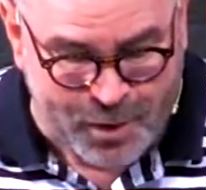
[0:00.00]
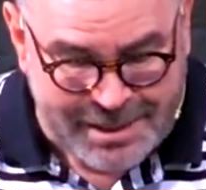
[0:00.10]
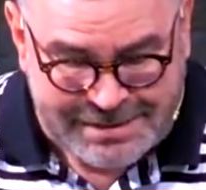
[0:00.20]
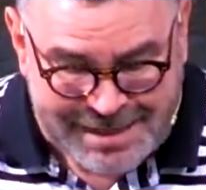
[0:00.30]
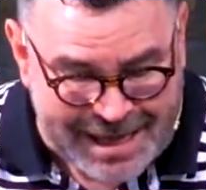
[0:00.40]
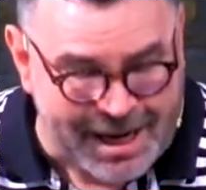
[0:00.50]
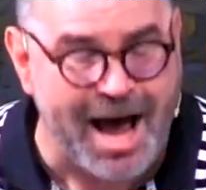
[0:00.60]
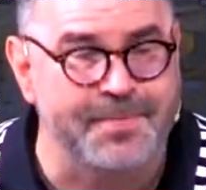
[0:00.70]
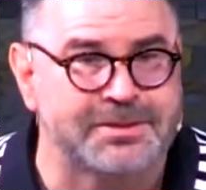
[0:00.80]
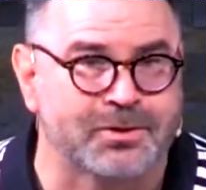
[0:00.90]
What is that
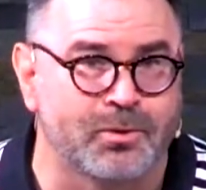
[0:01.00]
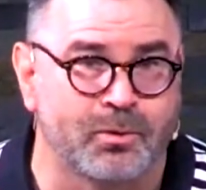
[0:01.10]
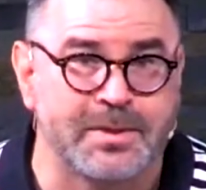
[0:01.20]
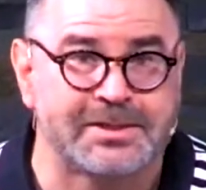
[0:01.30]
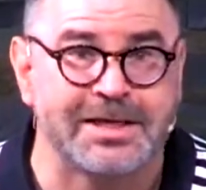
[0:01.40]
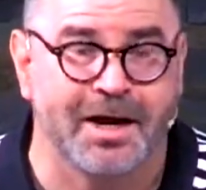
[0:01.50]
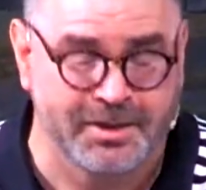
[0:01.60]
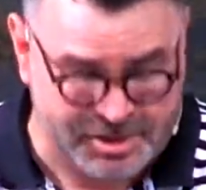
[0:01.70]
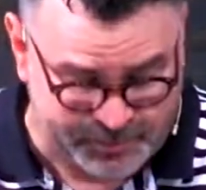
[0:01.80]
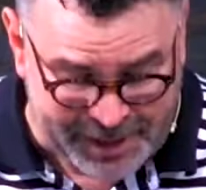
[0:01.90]
obstacle? We see it
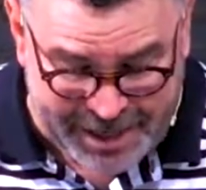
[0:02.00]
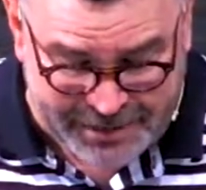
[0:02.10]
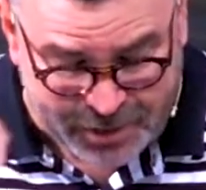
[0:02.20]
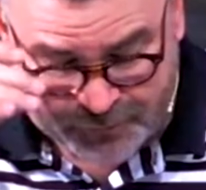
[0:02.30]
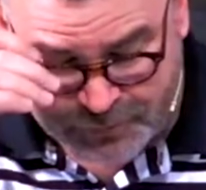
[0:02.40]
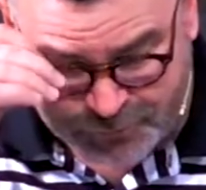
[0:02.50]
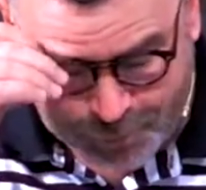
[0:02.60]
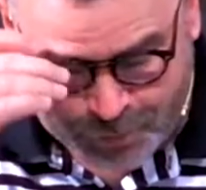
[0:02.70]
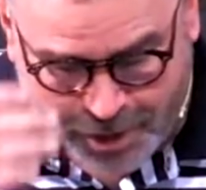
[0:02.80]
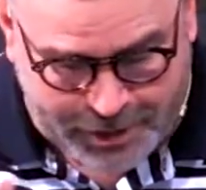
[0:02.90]
on display there in verse
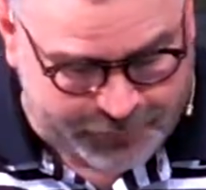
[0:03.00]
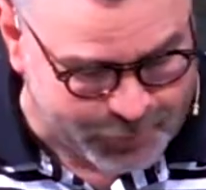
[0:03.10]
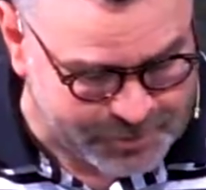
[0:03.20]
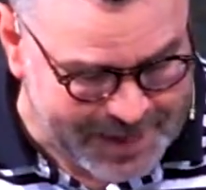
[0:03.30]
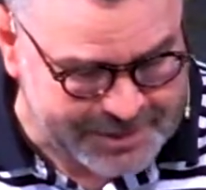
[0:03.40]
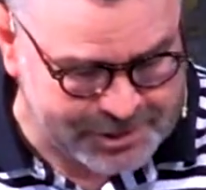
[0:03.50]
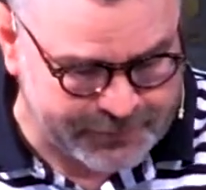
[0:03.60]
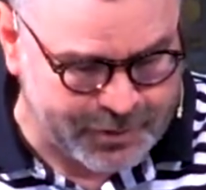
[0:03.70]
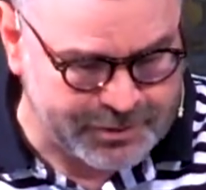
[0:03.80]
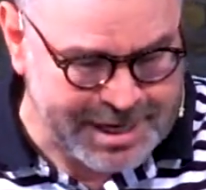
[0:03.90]
41, the first
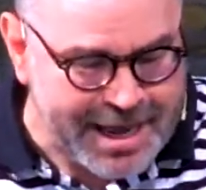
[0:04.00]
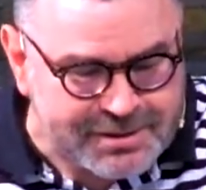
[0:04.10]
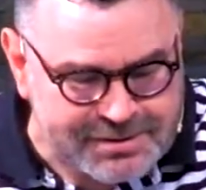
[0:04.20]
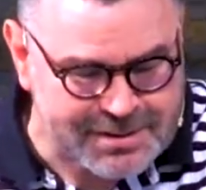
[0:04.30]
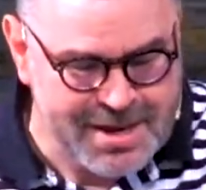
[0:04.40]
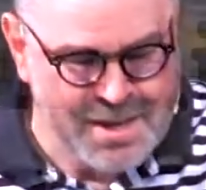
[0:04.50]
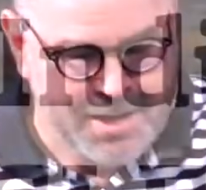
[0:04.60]
passage of our text.